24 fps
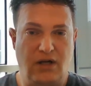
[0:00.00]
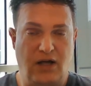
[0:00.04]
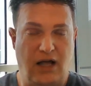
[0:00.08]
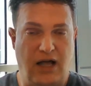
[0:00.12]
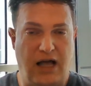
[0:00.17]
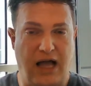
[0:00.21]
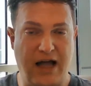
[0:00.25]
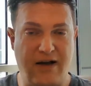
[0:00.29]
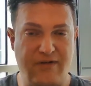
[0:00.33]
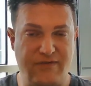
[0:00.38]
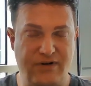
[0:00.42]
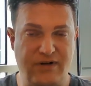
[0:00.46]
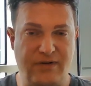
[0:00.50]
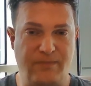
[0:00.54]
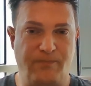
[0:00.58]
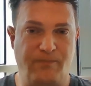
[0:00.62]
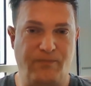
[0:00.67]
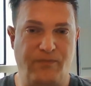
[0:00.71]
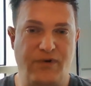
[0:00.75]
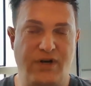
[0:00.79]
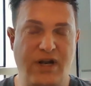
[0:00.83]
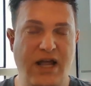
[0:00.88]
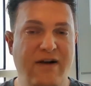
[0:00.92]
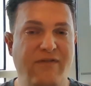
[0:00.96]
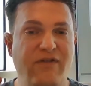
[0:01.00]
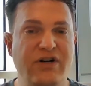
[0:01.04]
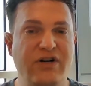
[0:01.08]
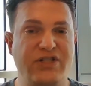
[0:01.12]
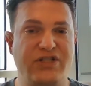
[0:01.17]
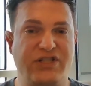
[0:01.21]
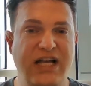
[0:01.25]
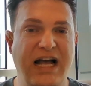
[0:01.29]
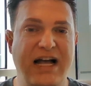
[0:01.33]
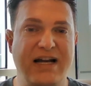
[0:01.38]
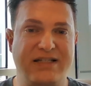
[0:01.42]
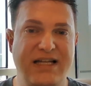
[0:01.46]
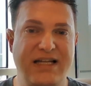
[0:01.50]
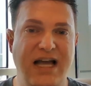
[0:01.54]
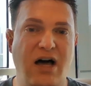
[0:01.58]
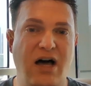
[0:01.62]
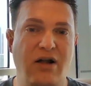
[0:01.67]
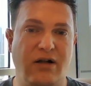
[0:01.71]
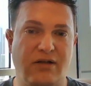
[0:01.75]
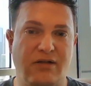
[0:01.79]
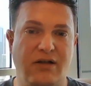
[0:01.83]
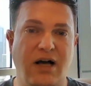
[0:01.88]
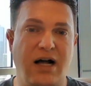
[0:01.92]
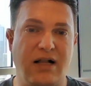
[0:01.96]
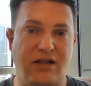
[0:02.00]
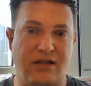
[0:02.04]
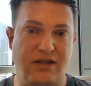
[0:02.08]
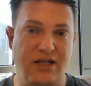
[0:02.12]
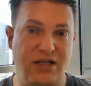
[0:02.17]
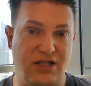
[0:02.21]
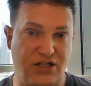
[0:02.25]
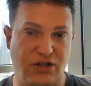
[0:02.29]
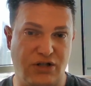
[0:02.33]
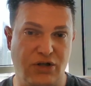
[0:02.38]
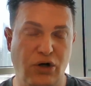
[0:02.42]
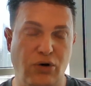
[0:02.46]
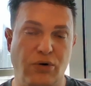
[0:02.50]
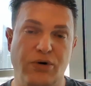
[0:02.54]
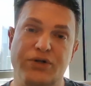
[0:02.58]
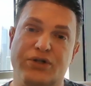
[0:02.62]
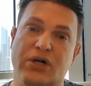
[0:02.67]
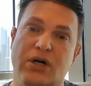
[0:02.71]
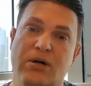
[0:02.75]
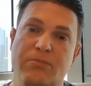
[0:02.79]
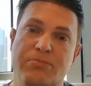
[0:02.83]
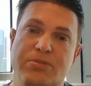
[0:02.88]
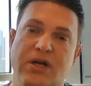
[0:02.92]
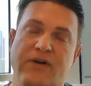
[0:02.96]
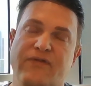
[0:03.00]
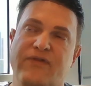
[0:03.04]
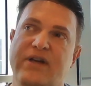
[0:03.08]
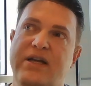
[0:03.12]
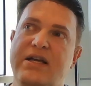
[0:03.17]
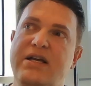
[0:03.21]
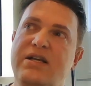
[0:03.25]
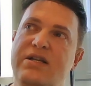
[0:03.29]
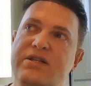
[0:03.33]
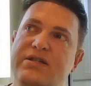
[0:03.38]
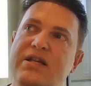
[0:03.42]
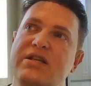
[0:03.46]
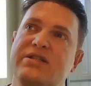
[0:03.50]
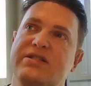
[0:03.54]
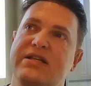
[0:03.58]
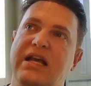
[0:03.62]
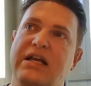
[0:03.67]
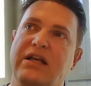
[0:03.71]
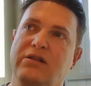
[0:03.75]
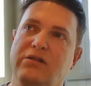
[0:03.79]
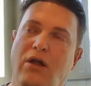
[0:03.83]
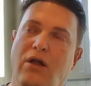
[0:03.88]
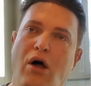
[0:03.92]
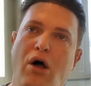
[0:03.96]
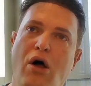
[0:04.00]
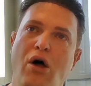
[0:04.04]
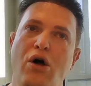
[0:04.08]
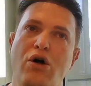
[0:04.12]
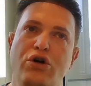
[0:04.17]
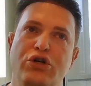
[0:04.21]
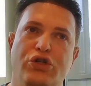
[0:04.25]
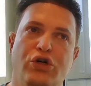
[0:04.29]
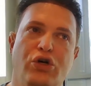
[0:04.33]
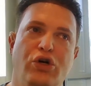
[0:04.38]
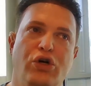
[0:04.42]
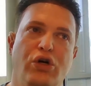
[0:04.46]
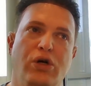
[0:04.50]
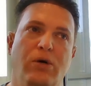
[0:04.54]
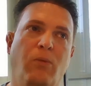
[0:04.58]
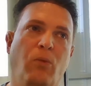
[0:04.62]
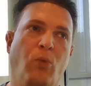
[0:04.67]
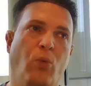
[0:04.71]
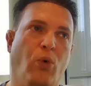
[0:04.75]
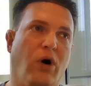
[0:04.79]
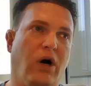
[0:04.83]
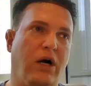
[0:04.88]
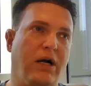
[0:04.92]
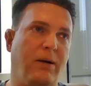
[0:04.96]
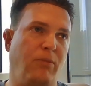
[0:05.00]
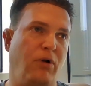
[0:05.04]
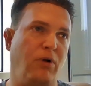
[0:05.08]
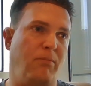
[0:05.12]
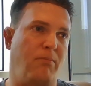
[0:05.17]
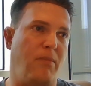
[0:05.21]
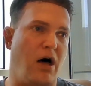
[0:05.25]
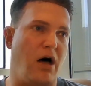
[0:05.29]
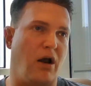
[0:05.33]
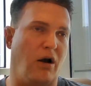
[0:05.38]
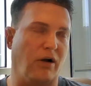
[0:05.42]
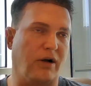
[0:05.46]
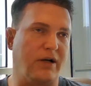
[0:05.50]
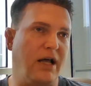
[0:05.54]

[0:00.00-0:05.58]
have never sat down and thought this through in terms of, is this a long-term workable model?